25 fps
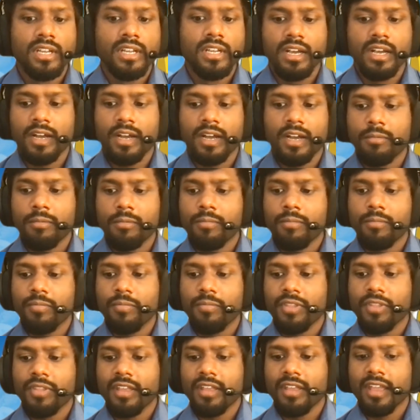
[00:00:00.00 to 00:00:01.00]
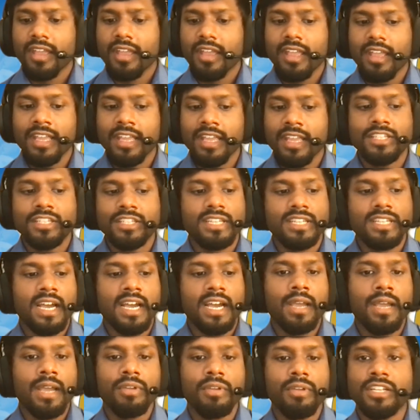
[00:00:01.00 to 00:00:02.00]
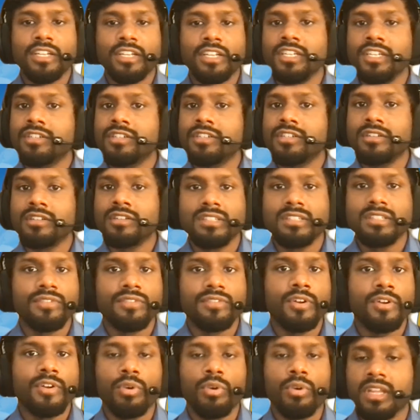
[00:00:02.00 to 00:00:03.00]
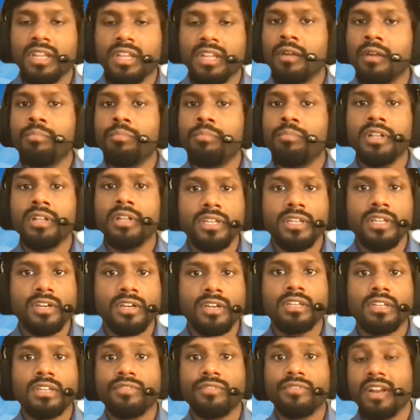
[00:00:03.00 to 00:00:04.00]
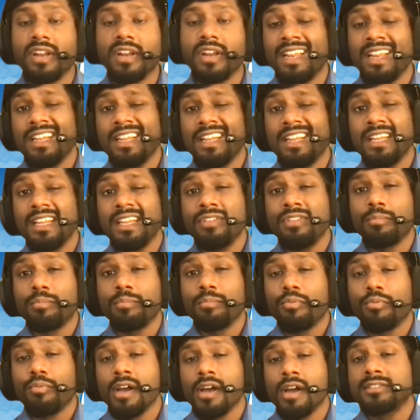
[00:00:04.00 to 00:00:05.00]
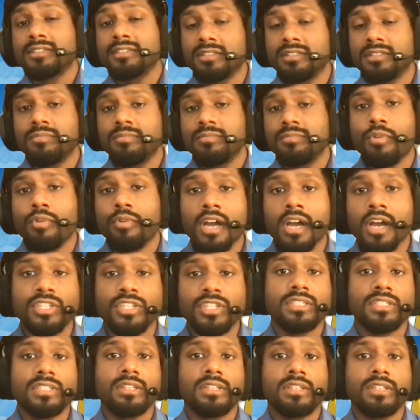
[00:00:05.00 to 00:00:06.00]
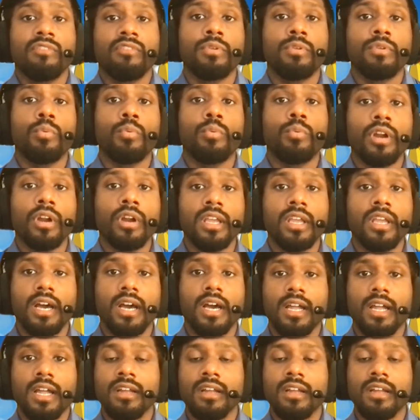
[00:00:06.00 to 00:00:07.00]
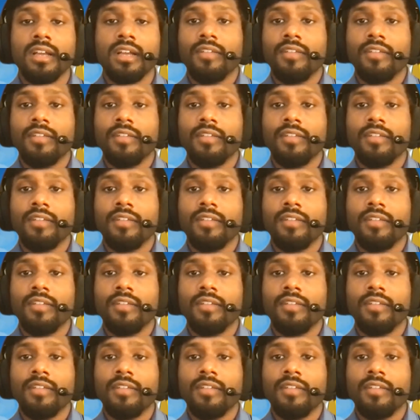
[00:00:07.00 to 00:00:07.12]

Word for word: Uh, each time, each intern is different, what their abilities are different, and even the projects, projects that they've been working on,